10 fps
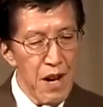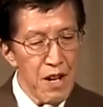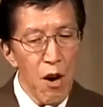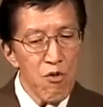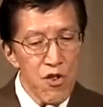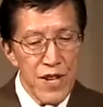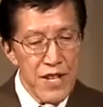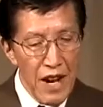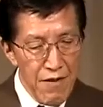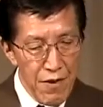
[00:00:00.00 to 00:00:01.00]
culturally
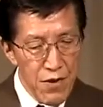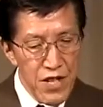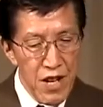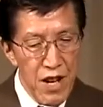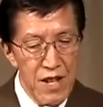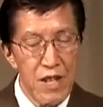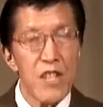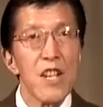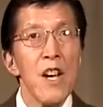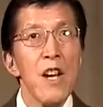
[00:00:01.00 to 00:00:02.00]
diverse
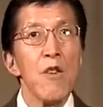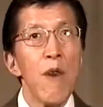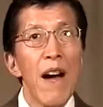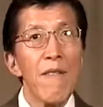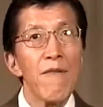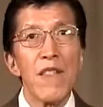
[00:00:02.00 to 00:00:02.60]
clients who have,